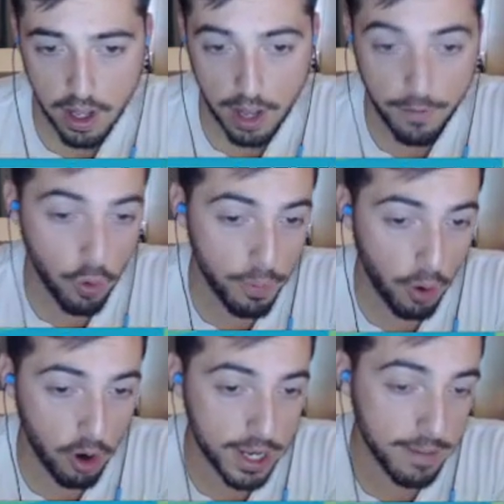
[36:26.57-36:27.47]
And four
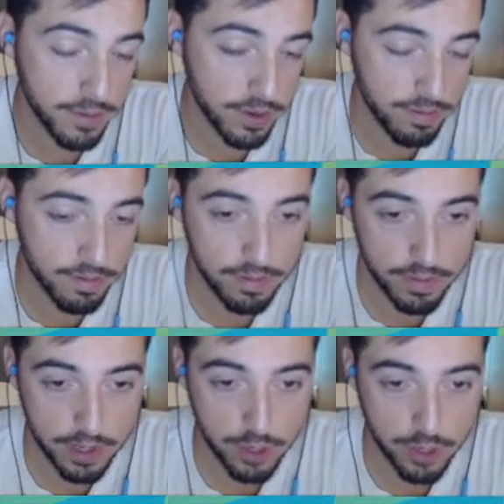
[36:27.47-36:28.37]
Bard games.
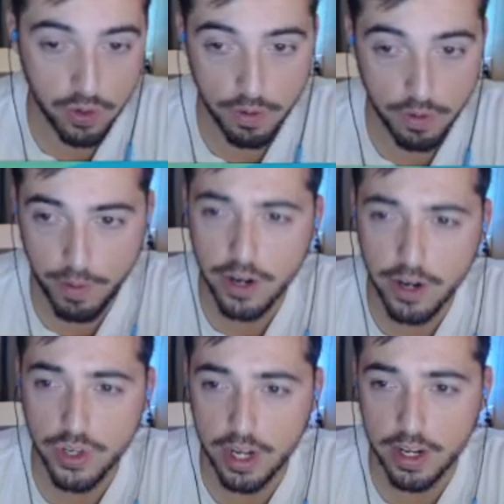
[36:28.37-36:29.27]
It's pretty cool. My
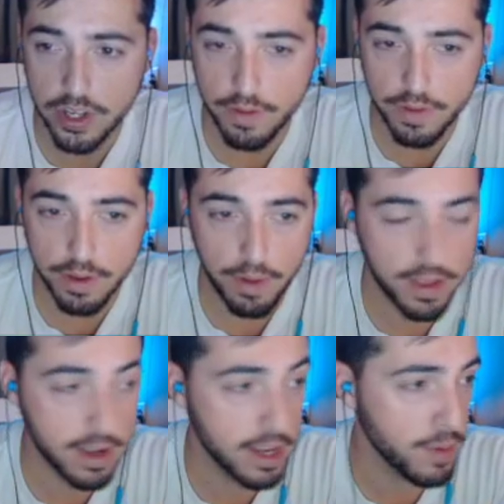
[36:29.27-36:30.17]
nose is getting stuffy. I
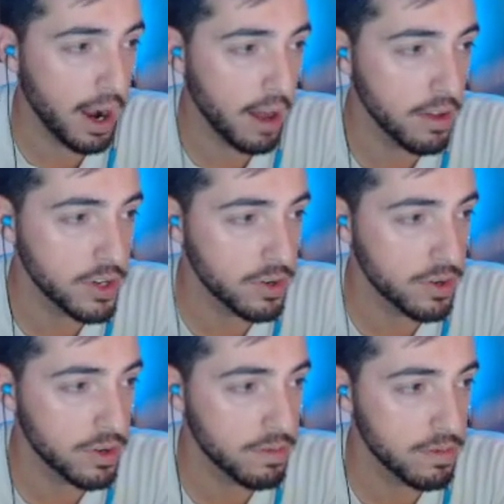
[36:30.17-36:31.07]
think guess my allergies are
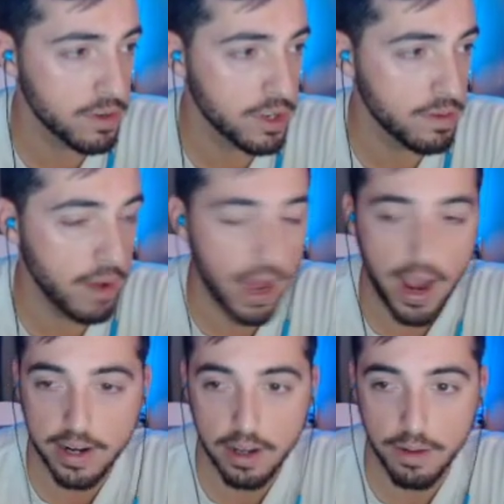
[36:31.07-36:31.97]

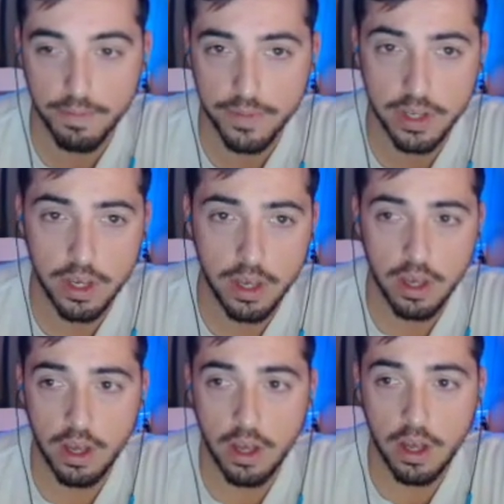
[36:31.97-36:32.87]
acting up.
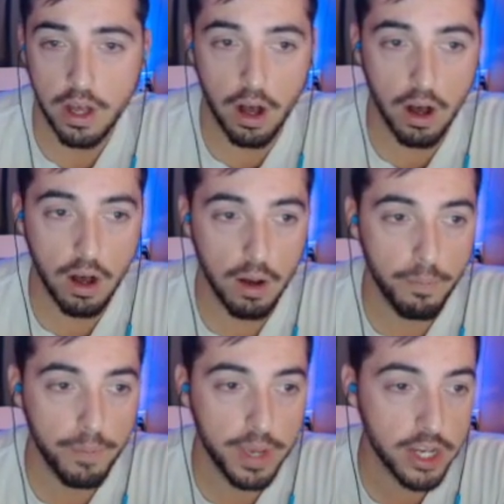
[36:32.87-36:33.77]
Uh,
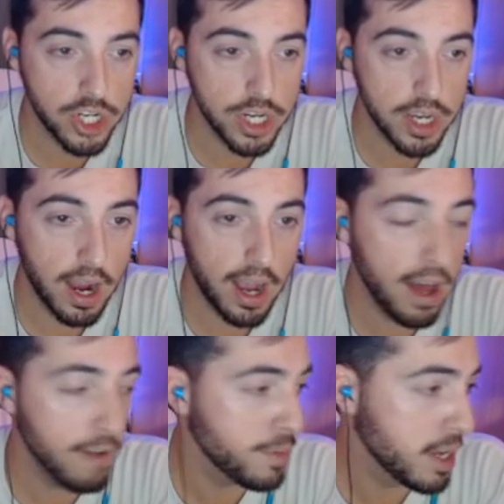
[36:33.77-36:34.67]
PSG, I
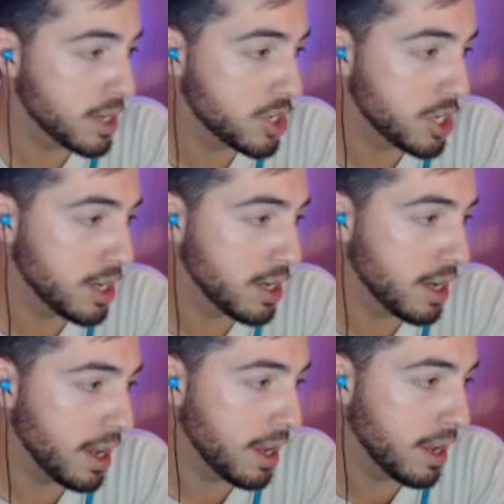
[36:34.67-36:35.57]
have
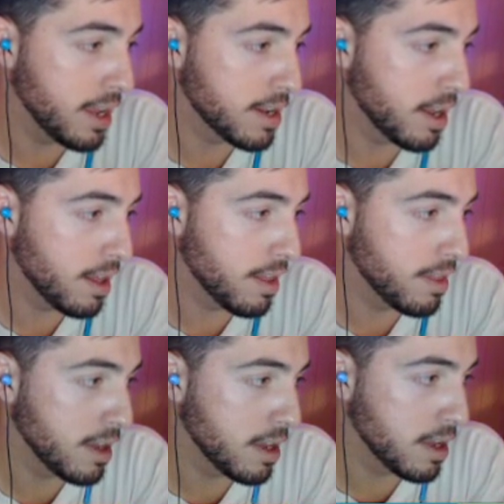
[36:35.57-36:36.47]
PSG in
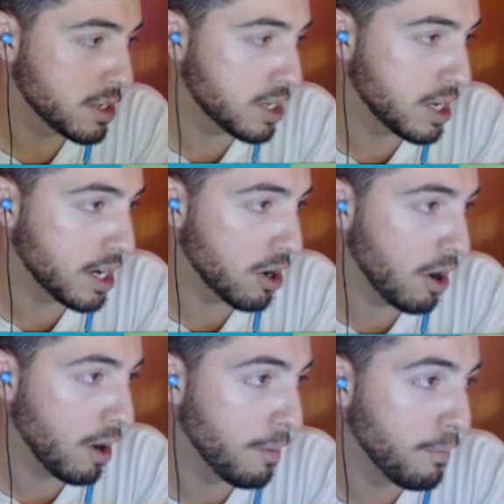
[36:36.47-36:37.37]
the
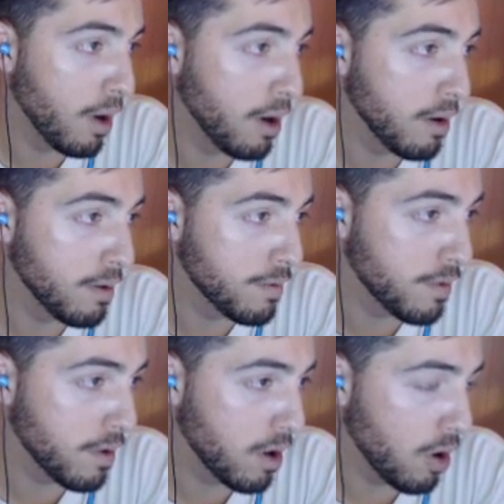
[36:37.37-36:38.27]
tier
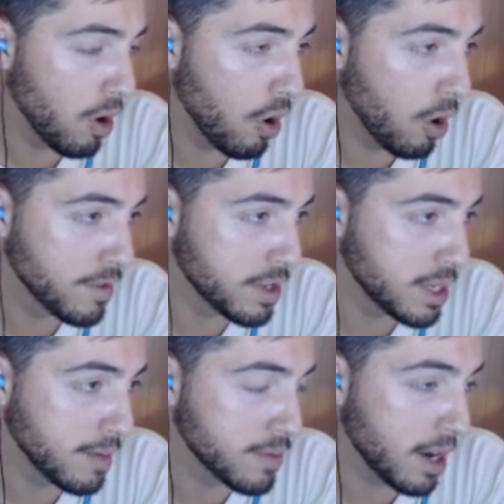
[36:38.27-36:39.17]
above all of the
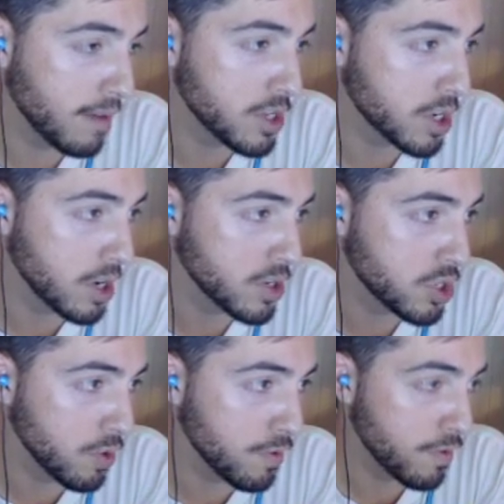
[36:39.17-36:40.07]
teams that I've discussed
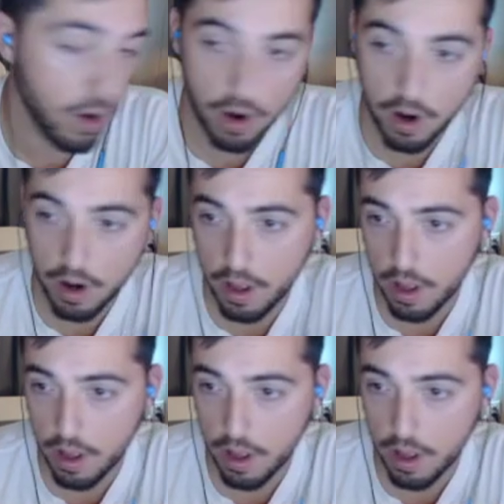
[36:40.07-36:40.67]
so far.